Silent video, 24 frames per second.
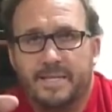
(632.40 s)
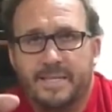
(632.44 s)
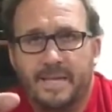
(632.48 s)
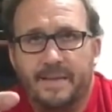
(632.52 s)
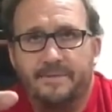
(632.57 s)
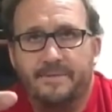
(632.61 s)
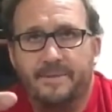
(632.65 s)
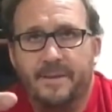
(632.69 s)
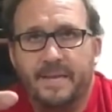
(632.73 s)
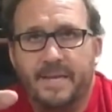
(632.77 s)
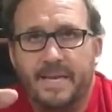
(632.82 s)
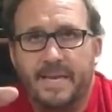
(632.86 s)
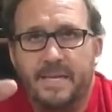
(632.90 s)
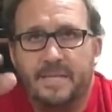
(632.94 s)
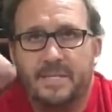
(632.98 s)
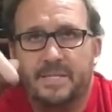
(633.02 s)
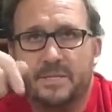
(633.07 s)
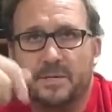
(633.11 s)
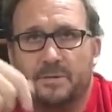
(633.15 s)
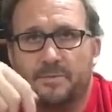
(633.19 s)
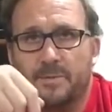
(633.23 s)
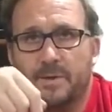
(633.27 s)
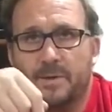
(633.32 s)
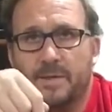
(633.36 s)
definitely get
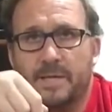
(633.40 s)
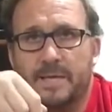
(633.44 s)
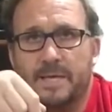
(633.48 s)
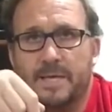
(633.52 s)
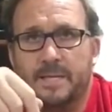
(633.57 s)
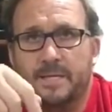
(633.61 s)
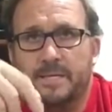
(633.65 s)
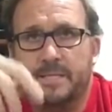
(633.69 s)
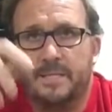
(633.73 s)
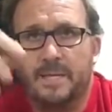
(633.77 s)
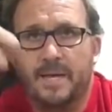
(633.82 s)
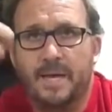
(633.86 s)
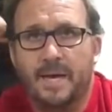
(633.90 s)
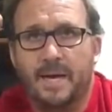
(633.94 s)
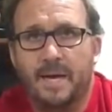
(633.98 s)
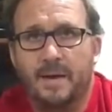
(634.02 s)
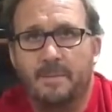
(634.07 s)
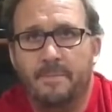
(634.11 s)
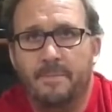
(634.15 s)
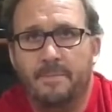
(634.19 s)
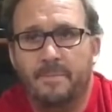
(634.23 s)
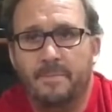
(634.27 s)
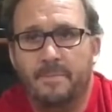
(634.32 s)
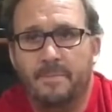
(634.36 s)
yourself one of these. They
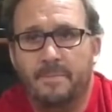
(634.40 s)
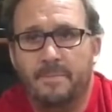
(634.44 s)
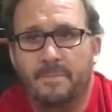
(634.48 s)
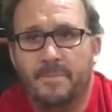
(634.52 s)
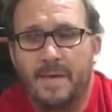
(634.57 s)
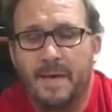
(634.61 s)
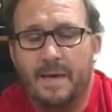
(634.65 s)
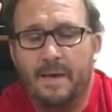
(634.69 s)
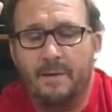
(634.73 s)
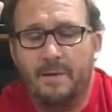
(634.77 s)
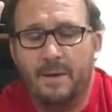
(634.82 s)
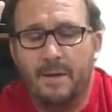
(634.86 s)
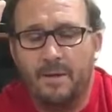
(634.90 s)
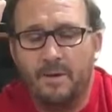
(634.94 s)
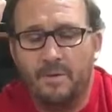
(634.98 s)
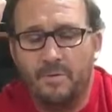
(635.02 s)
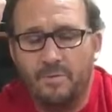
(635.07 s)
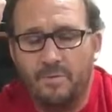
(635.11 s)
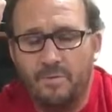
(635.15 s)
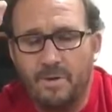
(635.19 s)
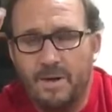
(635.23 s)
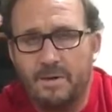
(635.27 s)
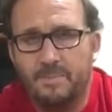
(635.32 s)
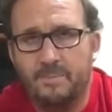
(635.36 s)
are an
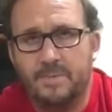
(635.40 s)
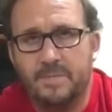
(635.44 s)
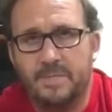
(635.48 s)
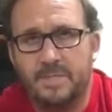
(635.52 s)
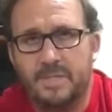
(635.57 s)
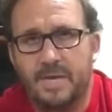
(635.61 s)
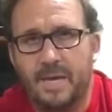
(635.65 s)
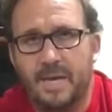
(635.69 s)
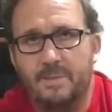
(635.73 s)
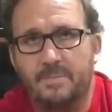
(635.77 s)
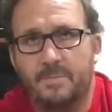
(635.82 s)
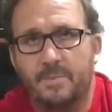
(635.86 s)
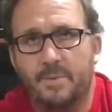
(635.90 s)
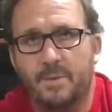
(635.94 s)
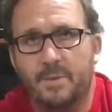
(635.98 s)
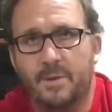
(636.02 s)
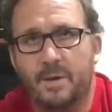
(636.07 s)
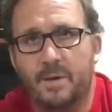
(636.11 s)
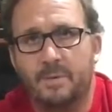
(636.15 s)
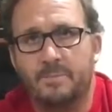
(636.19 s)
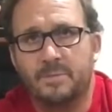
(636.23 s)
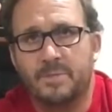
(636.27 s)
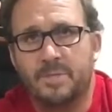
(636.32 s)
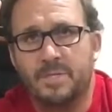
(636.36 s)
incredible
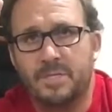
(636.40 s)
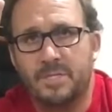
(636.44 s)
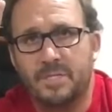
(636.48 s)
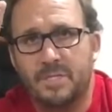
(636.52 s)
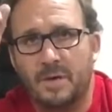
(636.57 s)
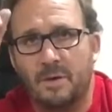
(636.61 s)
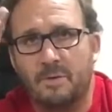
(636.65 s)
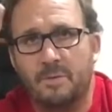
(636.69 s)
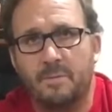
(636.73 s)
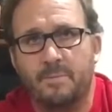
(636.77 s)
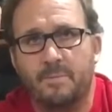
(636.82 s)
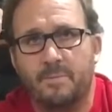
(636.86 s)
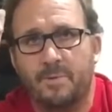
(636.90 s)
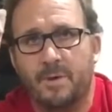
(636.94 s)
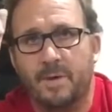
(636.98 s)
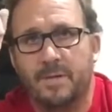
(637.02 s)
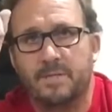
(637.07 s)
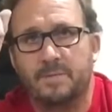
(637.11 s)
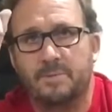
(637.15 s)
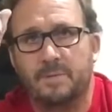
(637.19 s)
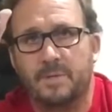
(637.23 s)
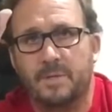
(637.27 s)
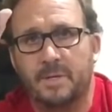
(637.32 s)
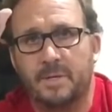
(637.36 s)
skateboard. I'm so
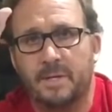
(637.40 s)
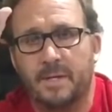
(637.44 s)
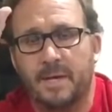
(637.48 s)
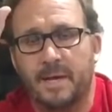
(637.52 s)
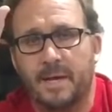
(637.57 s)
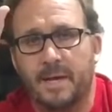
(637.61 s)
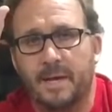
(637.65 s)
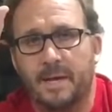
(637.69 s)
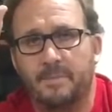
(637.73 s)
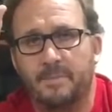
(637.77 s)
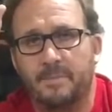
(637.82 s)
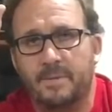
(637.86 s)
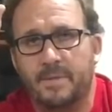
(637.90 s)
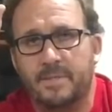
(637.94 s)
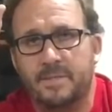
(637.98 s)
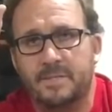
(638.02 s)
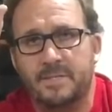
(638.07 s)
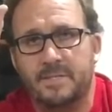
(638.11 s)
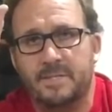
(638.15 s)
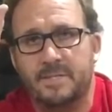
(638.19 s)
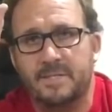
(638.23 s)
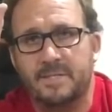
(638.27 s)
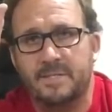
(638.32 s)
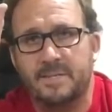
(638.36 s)
impressed with it.
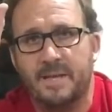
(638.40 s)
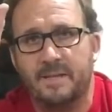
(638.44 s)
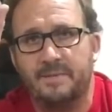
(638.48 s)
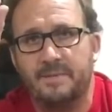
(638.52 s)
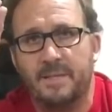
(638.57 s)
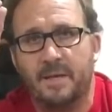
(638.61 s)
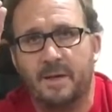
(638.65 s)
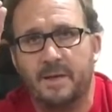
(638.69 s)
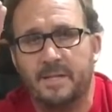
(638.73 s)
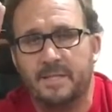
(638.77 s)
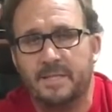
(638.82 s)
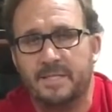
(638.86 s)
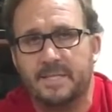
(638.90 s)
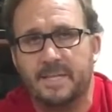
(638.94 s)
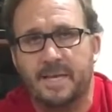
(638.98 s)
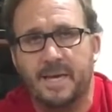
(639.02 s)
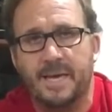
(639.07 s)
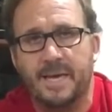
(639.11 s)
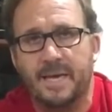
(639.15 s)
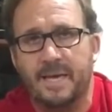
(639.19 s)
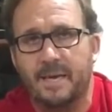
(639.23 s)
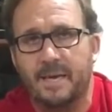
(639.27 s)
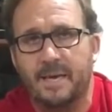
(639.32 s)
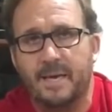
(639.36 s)
There's nothing I can
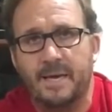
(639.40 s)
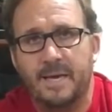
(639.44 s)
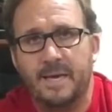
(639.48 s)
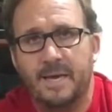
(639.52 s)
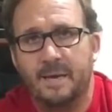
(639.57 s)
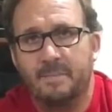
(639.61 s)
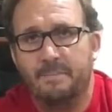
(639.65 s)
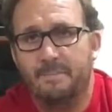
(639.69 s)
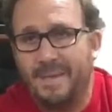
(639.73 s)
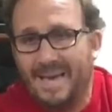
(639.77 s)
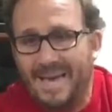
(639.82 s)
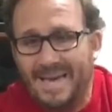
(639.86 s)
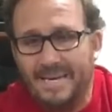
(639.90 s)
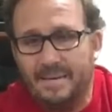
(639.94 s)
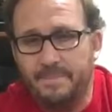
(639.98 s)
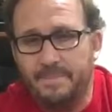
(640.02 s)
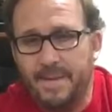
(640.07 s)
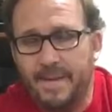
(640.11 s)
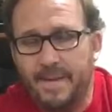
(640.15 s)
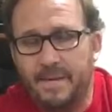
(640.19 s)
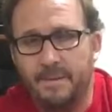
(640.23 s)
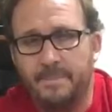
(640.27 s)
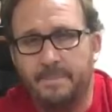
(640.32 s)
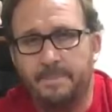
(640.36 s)
say bad
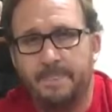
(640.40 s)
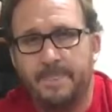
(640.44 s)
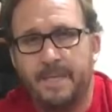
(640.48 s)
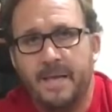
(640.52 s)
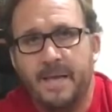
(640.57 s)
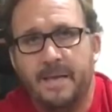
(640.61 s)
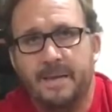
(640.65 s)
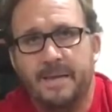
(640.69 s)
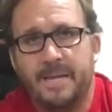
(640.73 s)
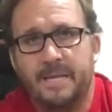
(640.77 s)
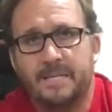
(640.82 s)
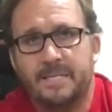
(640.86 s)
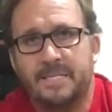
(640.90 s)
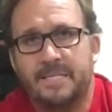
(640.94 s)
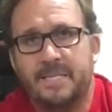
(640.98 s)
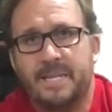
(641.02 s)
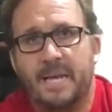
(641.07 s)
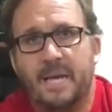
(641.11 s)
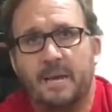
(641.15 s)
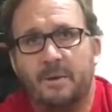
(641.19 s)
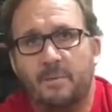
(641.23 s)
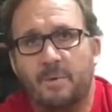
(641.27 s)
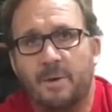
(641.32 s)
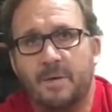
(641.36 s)
about it. Now,
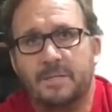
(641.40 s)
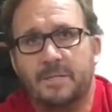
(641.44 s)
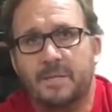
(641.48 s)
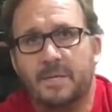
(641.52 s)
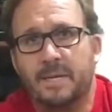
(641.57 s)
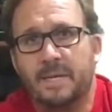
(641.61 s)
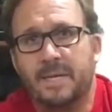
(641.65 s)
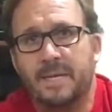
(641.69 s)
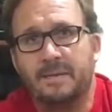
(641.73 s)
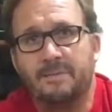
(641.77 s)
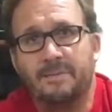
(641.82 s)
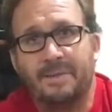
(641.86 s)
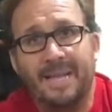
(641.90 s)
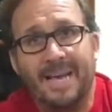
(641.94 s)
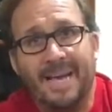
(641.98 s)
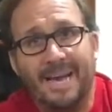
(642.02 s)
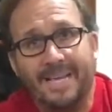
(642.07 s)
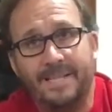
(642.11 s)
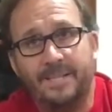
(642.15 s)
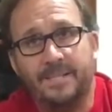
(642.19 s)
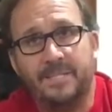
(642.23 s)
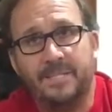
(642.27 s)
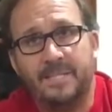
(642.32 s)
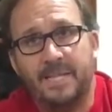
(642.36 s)
star-wise, I'm going to give it
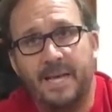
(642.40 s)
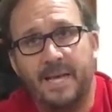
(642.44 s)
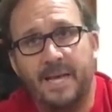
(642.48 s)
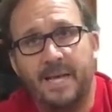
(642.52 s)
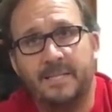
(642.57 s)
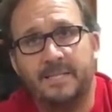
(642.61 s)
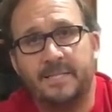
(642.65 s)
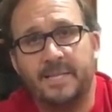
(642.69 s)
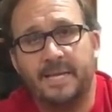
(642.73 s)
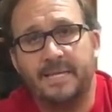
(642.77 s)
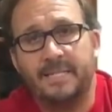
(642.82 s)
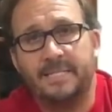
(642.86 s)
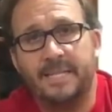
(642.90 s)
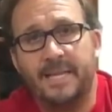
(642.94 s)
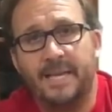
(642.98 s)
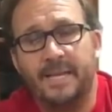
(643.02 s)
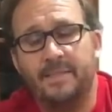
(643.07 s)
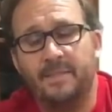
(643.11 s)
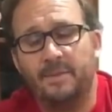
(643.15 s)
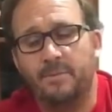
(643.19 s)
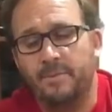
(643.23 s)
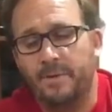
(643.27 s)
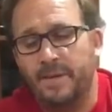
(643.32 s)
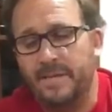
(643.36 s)
8 stars out of
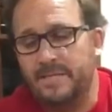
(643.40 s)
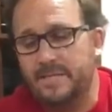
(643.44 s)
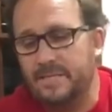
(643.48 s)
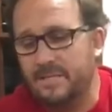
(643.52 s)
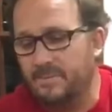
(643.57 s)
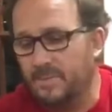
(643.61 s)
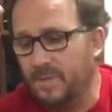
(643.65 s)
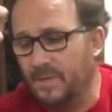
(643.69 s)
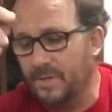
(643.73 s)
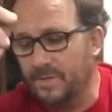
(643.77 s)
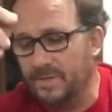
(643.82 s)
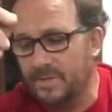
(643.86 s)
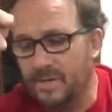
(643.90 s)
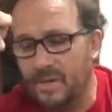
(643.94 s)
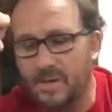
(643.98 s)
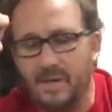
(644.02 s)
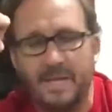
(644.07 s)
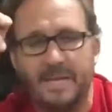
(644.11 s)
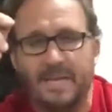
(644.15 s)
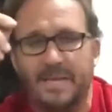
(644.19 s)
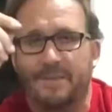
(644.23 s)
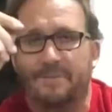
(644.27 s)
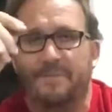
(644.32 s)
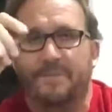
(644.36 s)
10. The reason is because I
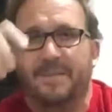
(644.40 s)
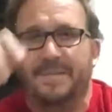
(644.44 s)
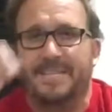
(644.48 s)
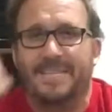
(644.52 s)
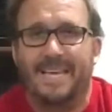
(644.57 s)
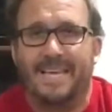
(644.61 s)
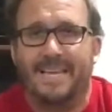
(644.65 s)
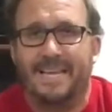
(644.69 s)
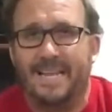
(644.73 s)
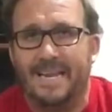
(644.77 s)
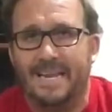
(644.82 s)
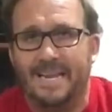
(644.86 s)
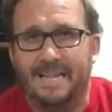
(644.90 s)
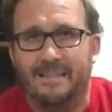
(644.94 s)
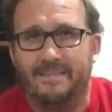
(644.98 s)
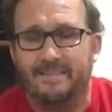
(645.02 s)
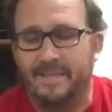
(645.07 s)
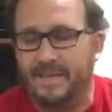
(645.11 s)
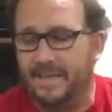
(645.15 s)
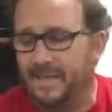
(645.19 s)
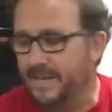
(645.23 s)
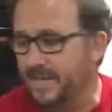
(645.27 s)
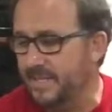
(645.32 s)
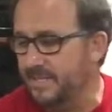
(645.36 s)
don't give 10
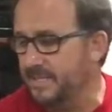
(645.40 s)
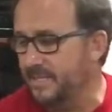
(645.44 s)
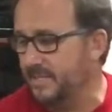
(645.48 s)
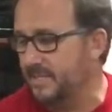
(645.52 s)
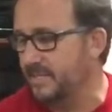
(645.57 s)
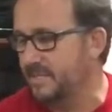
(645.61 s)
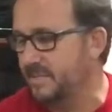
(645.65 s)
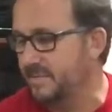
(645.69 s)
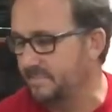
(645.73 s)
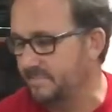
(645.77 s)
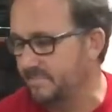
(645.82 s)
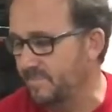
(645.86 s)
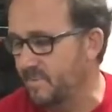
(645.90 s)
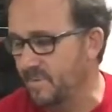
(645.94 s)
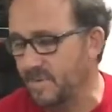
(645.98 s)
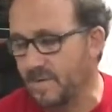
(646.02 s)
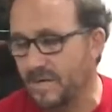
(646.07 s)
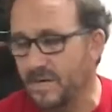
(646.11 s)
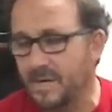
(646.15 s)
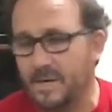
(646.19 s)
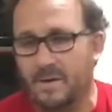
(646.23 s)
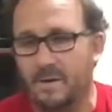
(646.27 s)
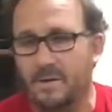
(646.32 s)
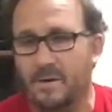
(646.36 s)
anything unless it's, well,
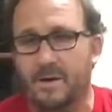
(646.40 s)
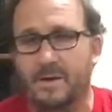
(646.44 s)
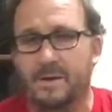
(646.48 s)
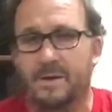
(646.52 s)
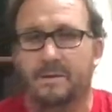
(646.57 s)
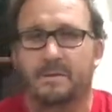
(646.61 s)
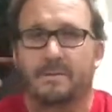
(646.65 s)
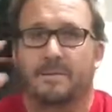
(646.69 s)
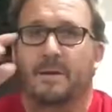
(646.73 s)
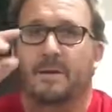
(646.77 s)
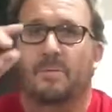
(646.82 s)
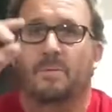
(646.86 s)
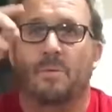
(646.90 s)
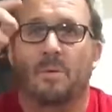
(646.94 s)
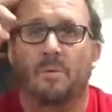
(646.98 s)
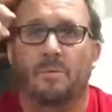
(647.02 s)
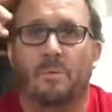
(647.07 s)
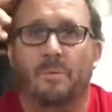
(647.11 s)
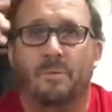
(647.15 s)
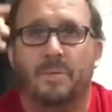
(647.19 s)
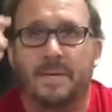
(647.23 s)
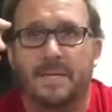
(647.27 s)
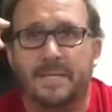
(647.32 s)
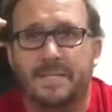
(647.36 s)
I don't know what
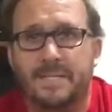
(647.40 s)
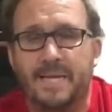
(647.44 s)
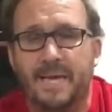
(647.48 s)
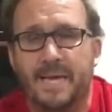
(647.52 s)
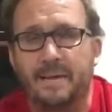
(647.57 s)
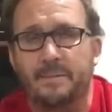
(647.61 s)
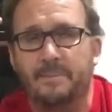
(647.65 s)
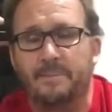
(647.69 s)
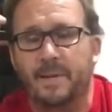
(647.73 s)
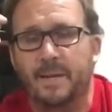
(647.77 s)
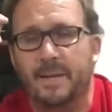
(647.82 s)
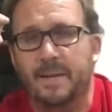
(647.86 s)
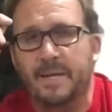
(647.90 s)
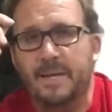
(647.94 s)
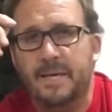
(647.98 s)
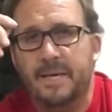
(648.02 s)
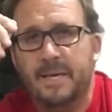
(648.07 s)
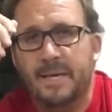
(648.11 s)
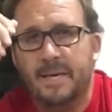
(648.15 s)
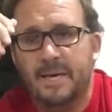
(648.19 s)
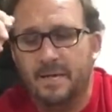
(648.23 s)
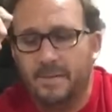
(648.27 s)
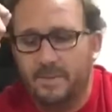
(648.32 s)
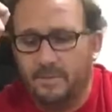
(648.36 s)
would be a 10, but
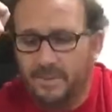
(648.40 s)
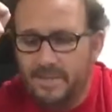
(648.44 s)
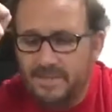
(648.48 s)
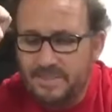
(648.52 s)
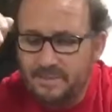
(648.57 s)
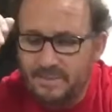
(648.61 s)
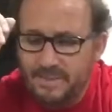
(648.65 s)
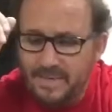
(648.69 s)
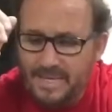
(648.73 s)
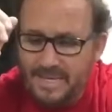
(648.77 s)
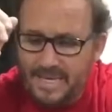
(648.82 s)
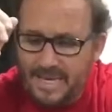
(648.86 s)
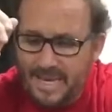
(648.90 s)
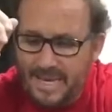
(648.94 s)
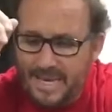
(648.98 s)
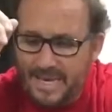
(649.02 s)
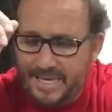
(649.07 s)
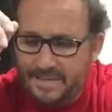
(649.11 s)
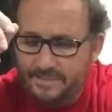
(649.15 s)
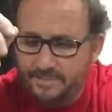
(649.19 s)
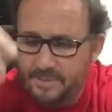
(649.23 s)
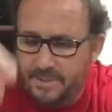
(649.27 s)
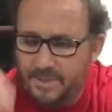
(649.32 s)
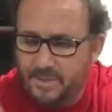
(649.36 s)
the reason I'm getting
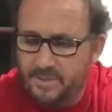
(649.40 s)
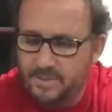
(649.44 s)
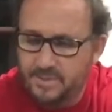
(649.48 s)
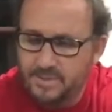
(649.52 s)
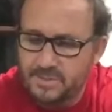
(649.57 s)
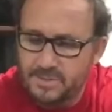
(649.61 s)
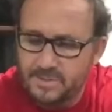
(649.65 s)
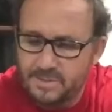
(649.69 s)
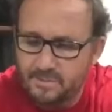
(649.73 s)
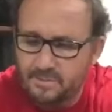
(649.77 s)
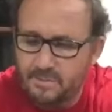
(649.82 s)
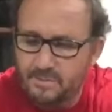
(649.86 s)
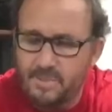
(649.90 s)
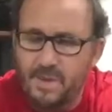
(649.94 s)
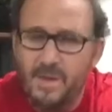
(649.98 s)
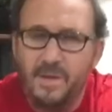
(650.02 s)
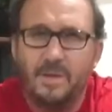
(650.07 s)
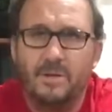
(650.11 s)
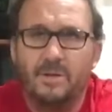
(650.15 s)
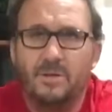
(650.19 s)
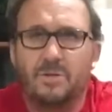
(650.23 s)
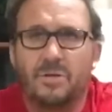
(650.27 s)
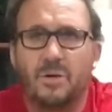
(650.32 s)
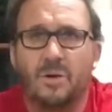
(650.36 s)
8 because the
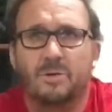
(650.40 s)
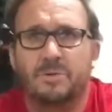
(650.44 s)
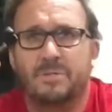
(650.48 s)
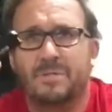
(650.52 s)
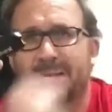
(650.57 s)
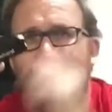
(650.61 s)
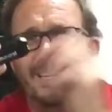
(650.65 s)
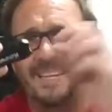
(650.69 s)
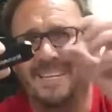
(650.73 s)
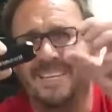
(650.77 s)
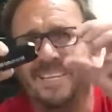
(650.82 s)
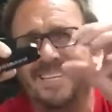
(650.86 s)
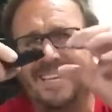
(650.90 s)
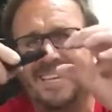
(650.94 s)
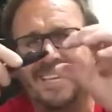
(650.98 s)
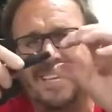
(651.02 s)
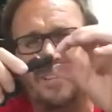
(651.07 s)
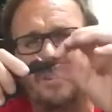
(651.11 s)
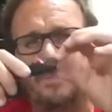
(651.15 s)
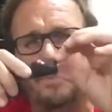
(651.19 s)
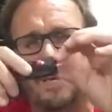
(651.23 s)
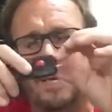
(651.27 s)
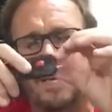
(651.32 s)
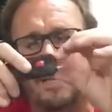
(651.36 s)
remote control's a
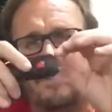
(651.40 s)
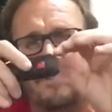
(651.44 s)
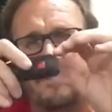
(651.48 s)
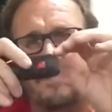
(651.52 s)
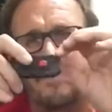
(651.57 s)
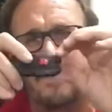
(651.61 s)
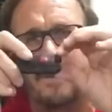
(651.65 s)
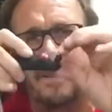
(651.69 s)
little bit